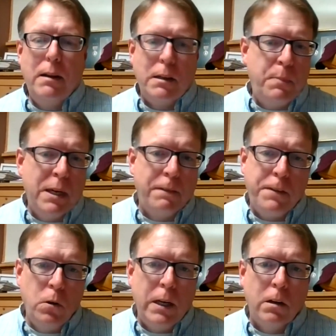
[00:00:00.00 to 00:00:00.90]
it's been a
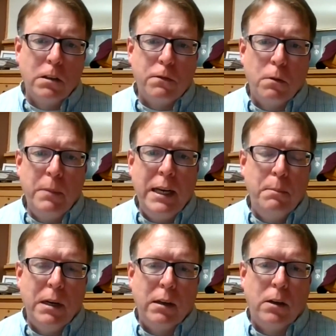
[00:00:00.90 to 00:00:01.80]
few years for
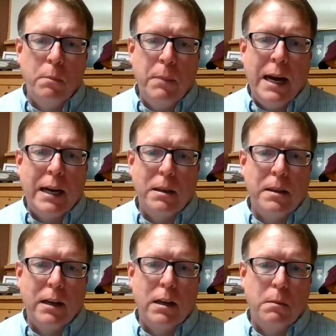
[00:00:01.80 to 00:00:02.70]
me, but going back and
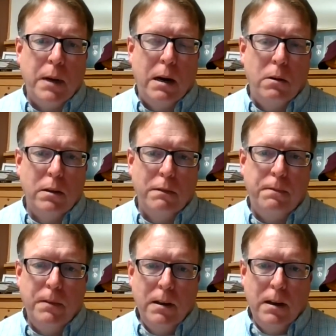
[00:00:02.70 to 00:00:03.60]
thinking about
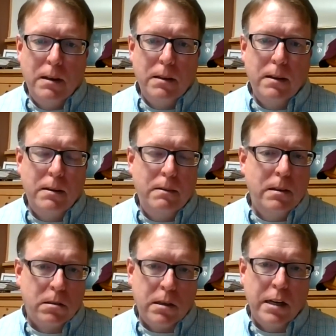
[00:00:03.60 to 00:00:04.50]
the
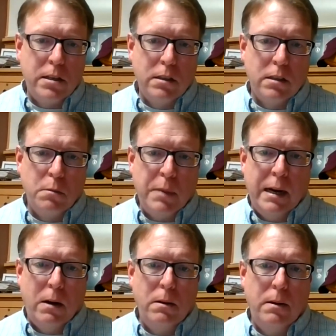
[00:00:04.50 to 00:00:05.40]
discussions
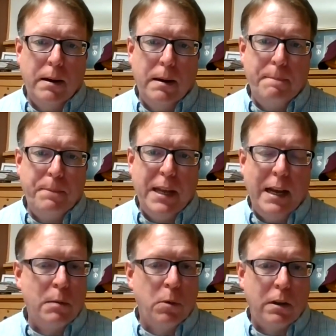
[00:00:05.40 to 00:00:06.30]
about
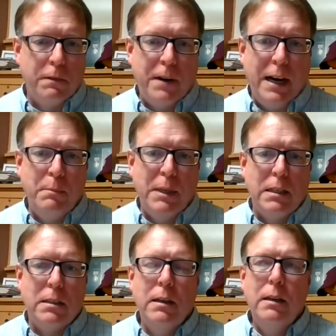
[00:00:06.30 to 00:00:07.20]
animal
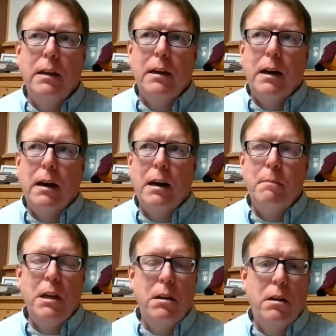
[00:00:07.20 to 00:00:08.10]
confinements,
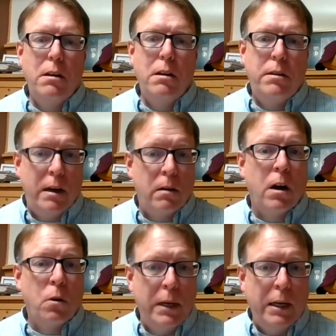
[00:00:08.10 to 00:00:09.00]

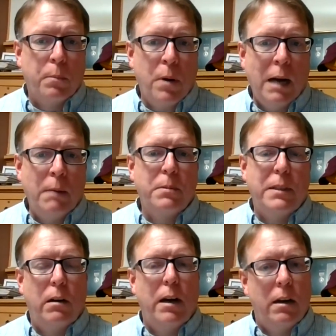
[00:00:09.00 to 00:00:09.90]
there are real
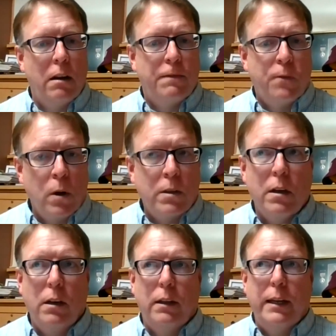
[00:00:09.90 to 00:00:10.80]
problems there. And
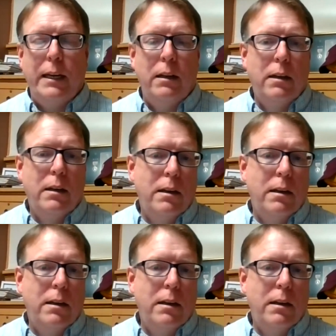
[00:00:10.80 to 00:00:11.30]
unfortunately,